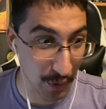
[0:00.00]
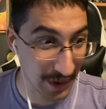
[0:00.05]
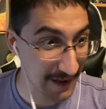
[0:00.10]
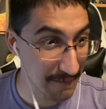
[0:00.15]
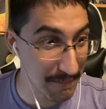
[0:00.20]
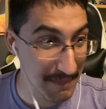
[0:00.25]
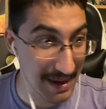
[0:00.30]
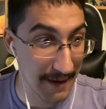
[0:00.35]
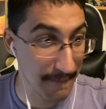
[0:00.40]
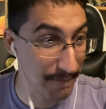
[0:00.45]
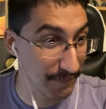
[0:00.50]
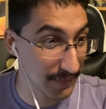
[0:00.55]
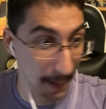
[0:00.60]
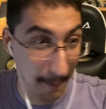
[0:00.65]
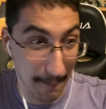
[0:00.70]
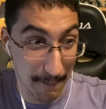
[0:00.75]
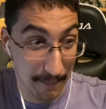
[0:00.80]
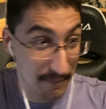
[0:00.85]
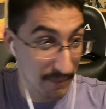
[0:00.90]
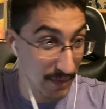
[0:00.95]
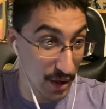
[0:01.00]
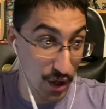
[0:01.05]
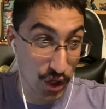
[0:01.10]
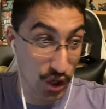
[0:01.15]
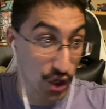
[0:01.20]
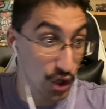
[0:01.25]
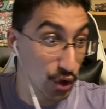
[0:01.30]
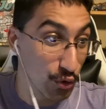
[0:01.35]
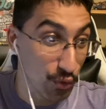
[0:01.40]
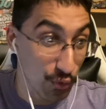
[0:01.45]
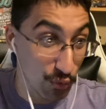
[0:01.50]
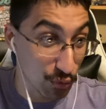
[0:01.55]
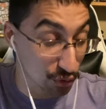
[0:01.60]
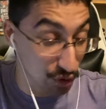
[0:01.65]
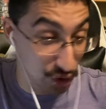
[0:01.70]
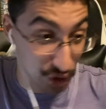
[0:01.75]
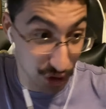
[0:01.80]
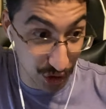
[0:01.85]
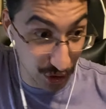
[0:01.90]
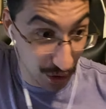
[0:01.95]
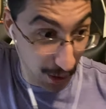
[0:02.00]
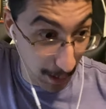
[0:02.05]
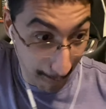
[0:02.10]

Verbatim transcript: Give me huge